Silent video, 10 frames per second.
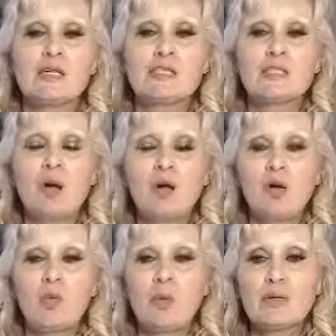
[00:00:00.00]
So
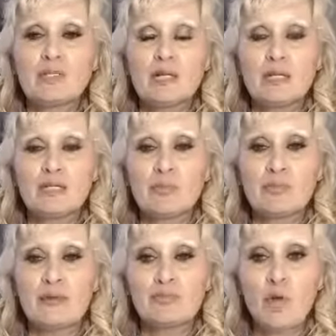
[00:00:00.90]
what we did is we
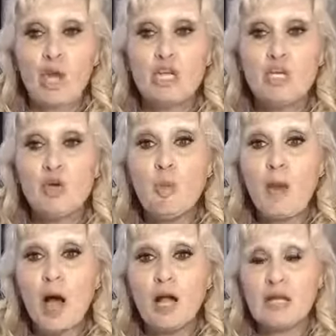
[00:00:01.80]
left her a
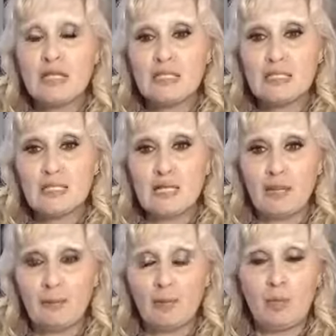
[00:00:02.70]
humongous
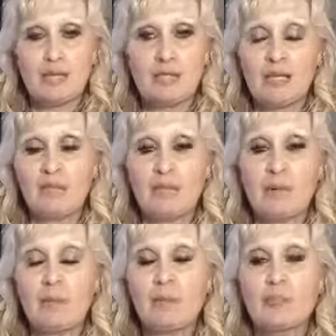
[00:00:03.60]
tip. It wasn't even,
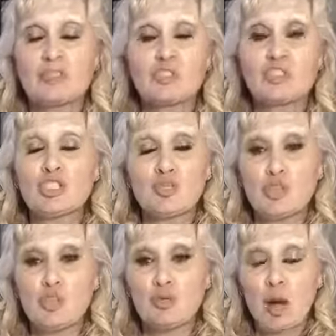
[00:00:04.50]
a, it was just
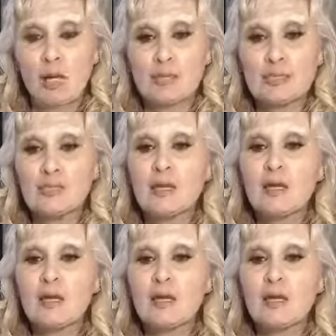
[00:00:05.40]
humongous.